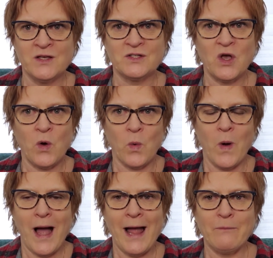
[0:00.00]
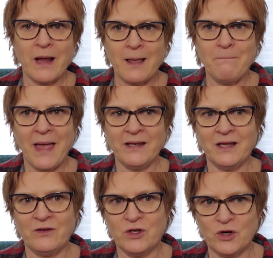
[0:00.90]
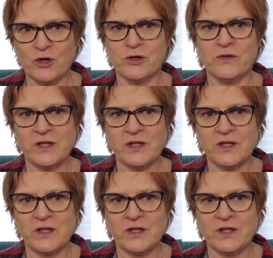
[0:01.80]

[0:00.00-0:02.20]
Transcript: So I recommended to her